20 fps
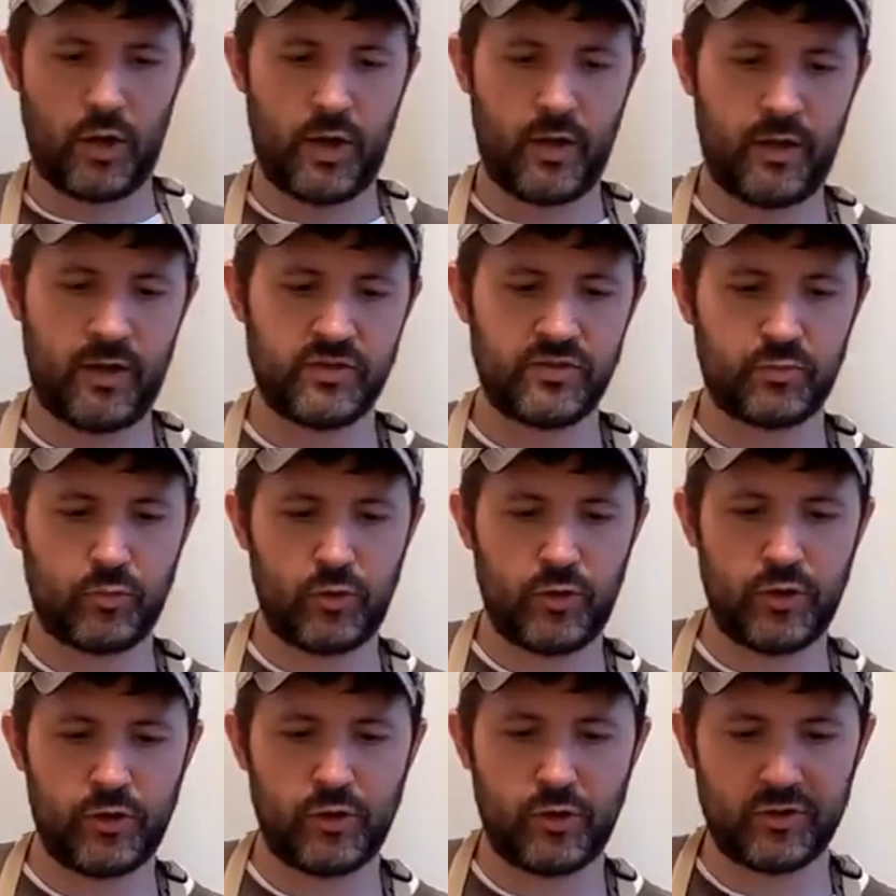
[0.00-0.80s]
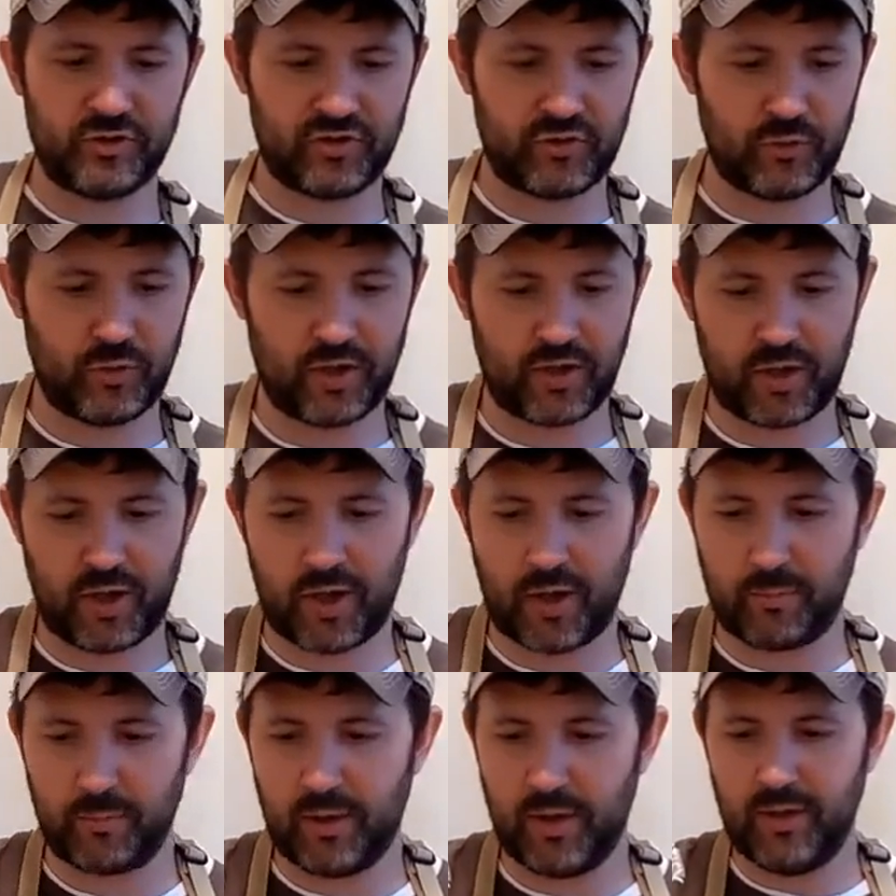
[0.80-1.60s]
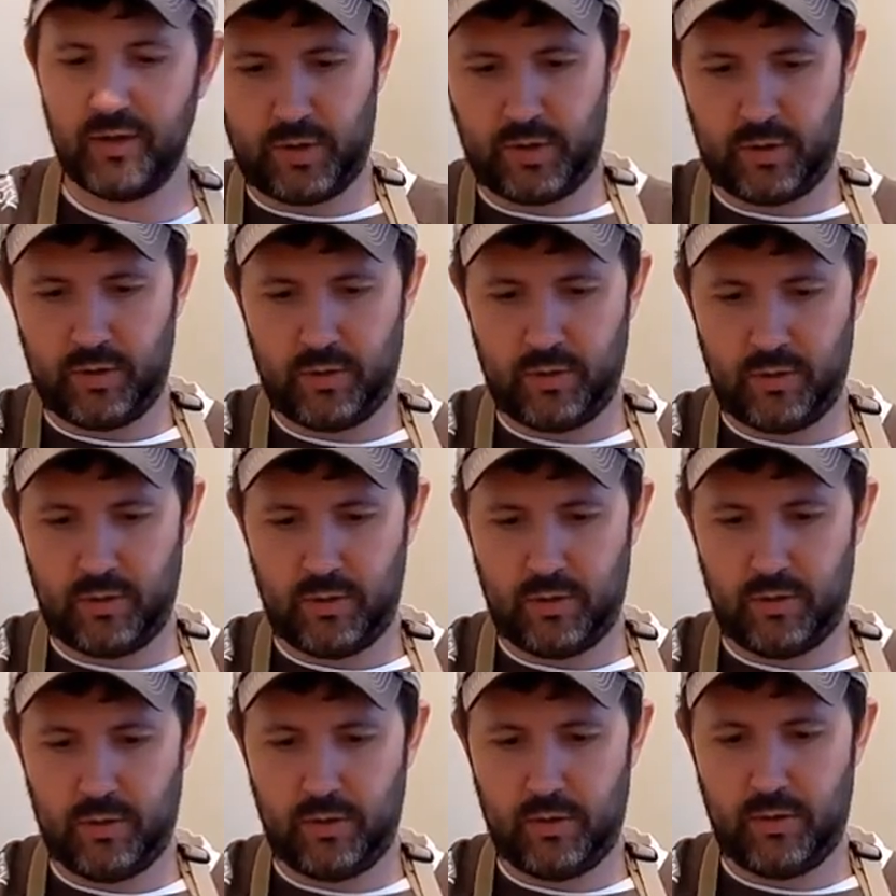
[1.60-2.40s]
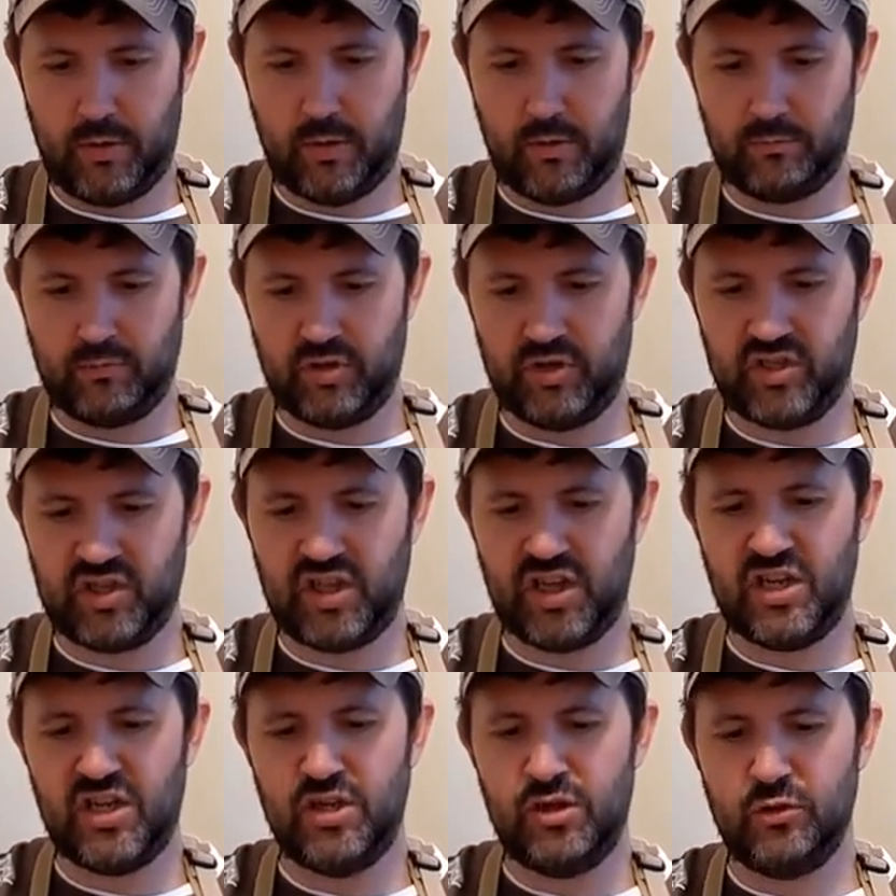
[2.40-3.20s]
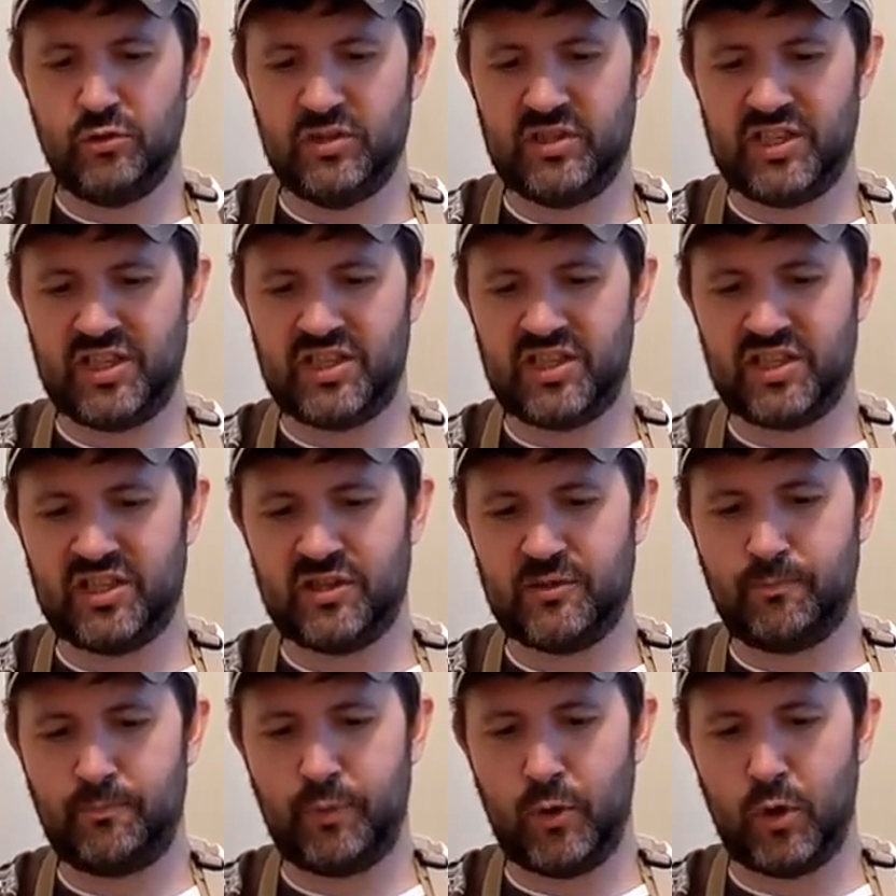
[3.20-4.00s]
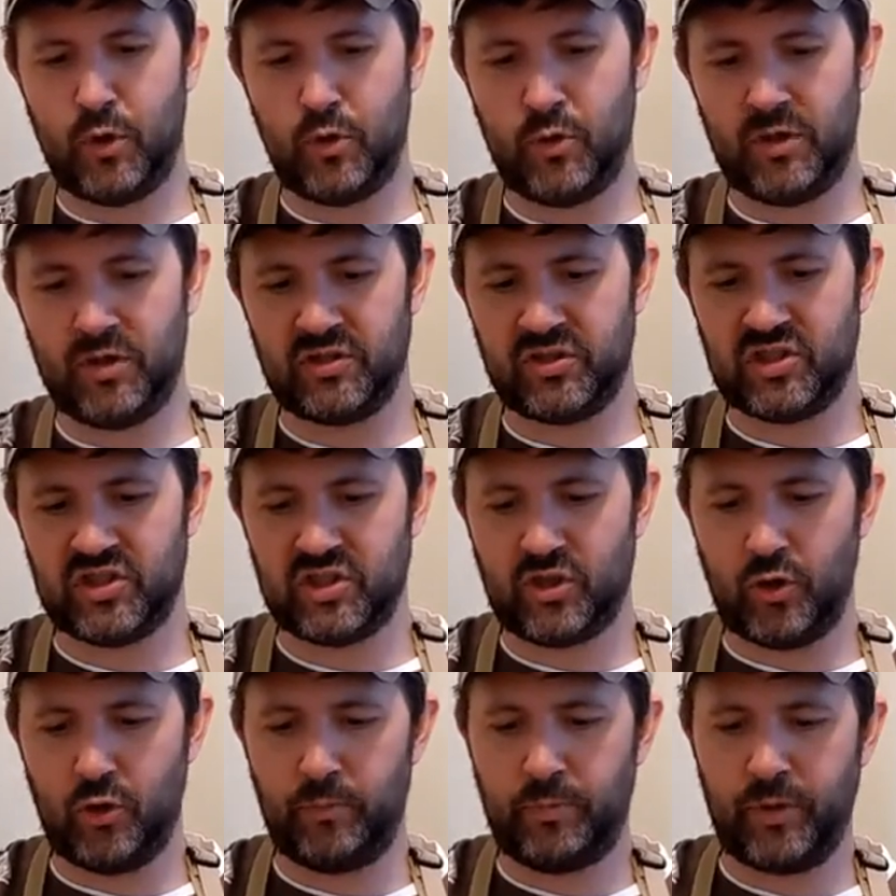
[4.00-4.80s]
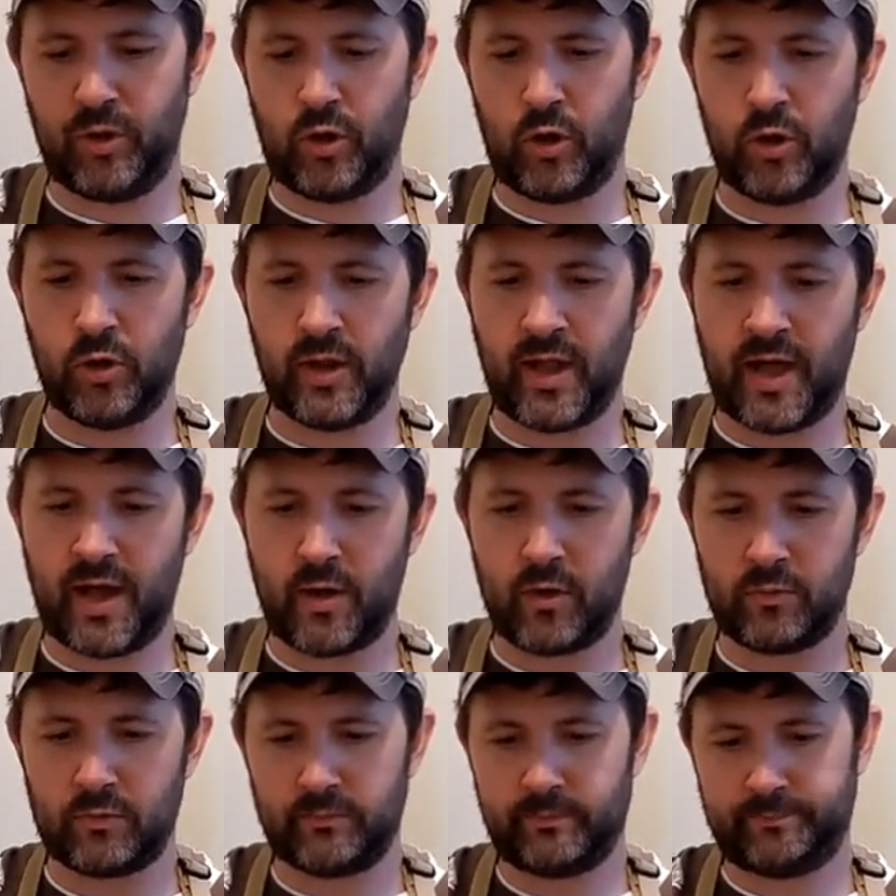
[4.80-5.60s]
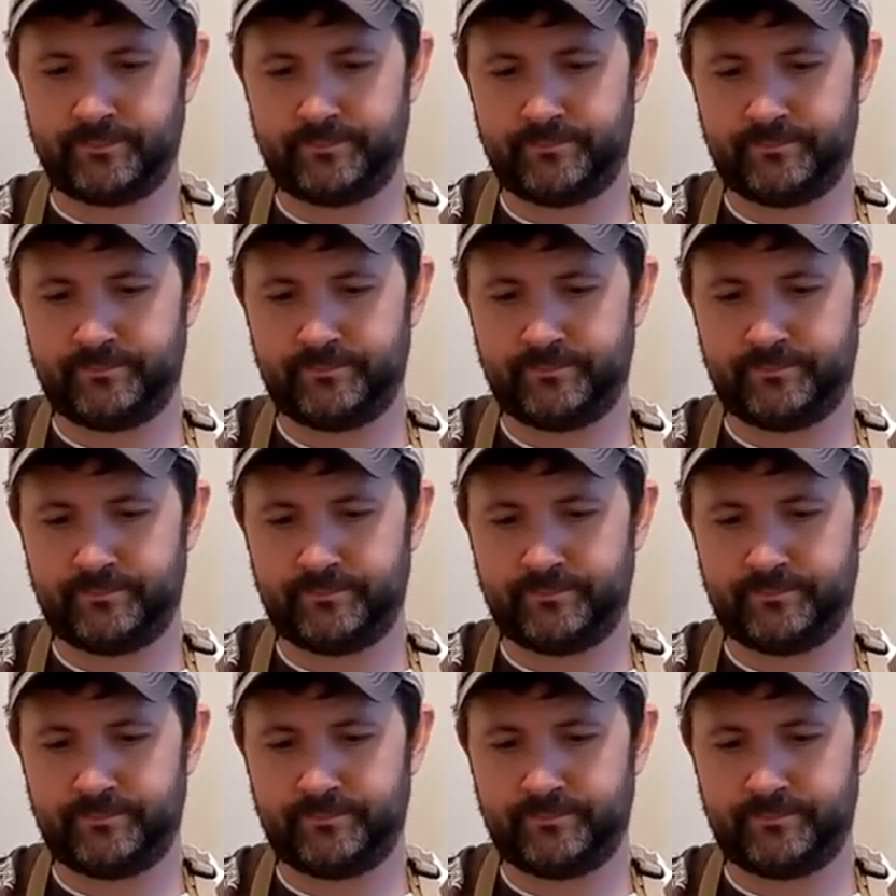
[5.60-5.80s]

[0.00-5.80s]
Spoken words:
Alright, that's pretty close to a cup. I'm just going to use this spoon and scoop it all out.